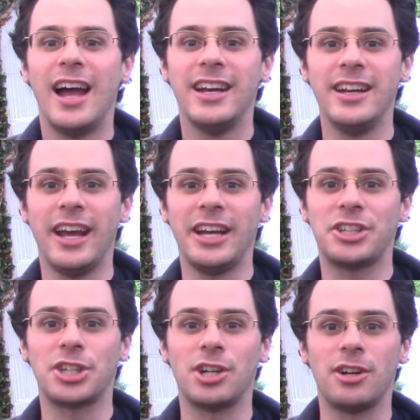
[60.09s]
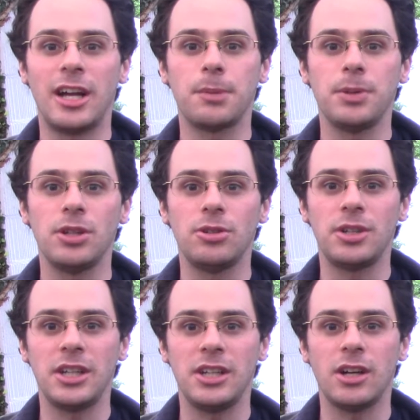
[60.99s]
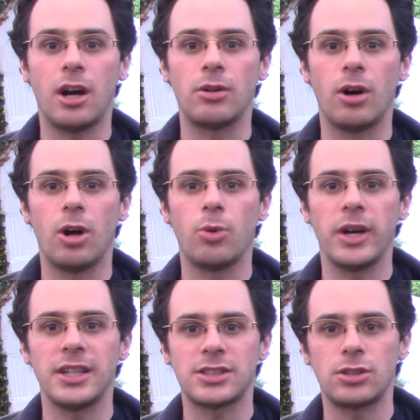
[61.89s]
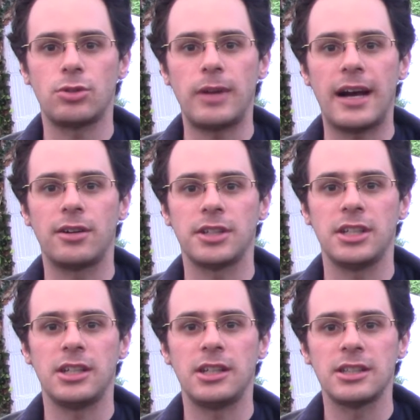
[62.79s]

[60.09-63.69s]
Nature and beauty are always surrounding.